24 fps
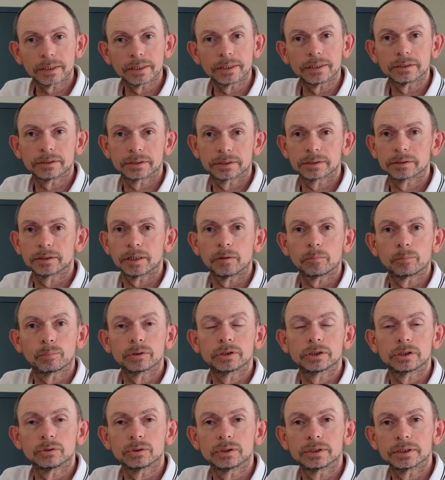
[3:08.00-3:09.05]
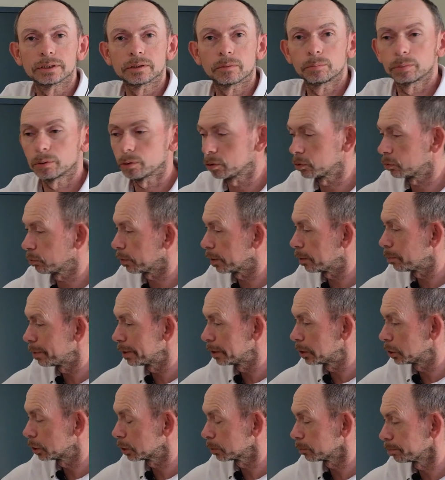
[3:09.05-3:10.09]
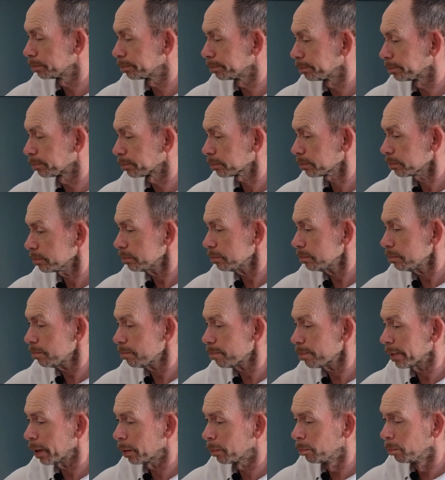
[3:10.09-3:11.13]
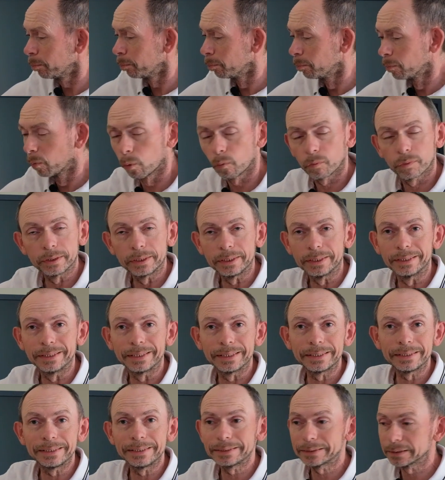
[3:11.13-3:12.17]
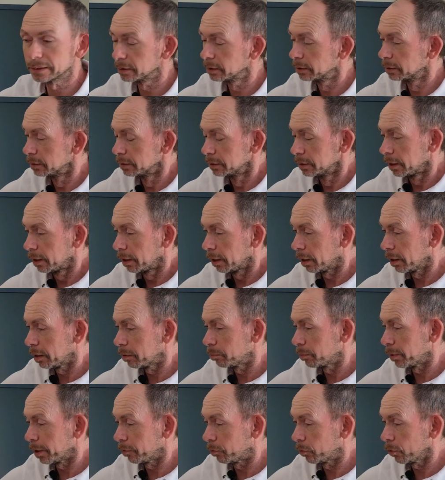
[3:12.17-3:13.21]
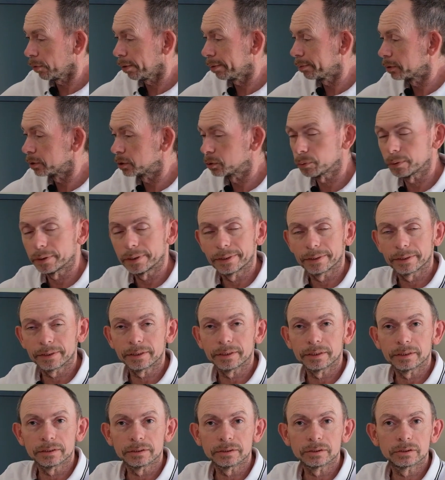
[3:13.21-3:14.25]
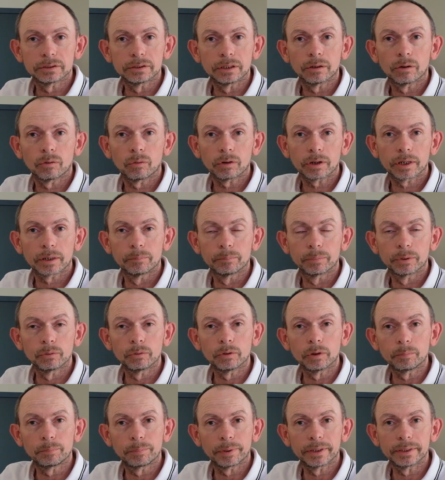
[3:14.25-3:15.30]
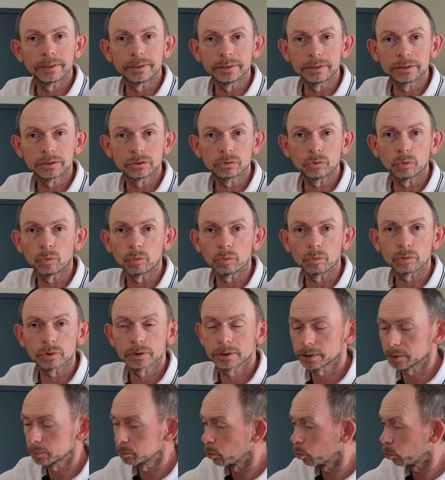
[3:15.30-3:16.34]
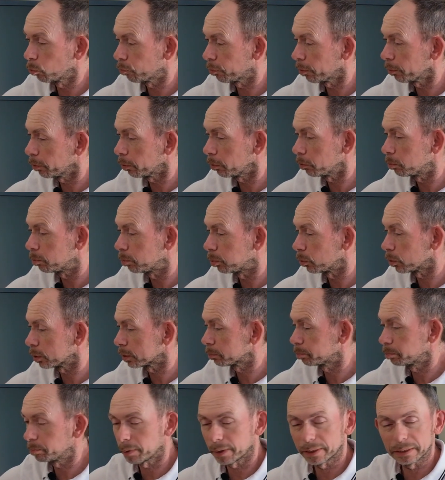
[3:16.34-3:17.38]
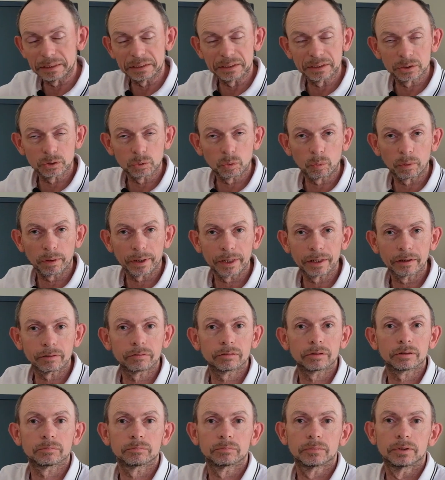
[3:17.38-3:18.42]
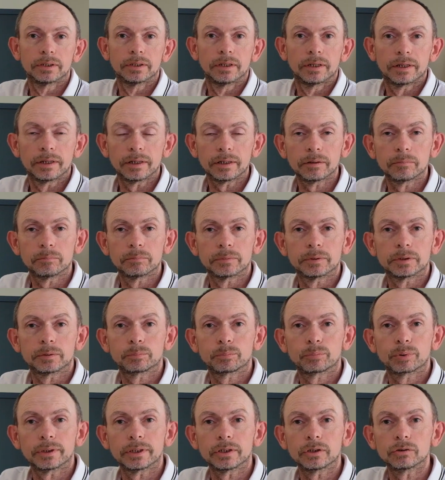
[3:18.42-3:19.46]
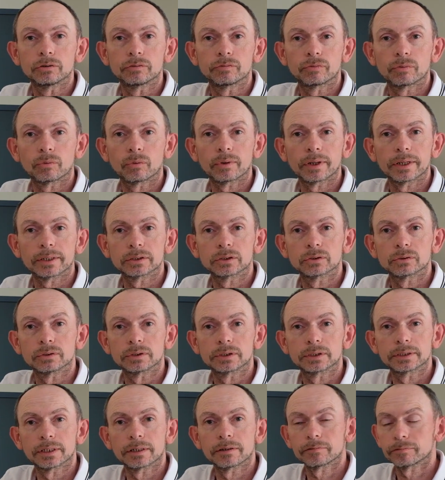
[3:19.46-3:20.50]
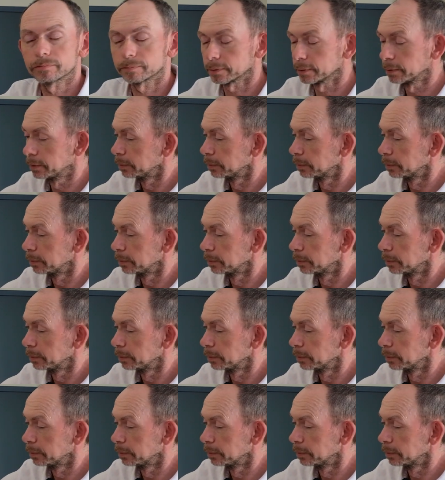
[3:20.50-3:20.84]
It produces a beautiful image, more than you need if you're only doing things, computer based or small photo book based or whatever. It's pretty good for all that sort of stuff.